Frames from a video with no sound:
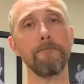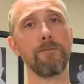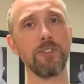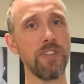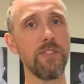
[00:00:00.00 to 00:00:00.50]

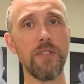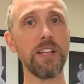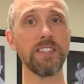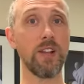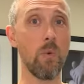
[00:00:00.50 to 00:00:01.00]
There's even
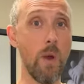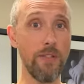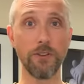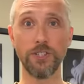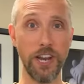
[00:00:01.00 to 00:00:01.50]
things like
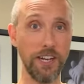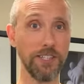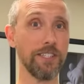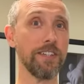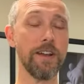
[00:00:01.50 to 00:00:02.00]
weather
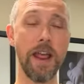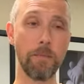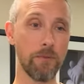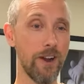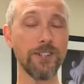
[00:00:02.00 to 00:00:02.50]
changes and,
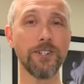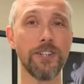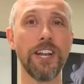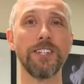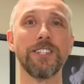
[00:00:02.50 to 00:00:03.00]
and pressure
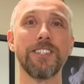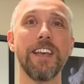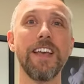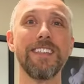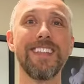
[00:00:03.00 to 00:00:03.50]
changes
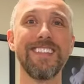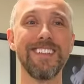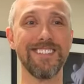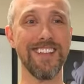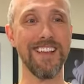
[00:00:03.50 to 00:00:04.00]
that
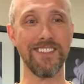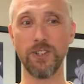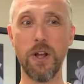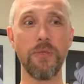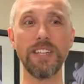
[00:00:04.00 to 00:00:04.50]
these,
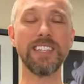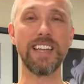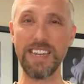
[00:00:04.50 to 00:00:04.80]
these are all things that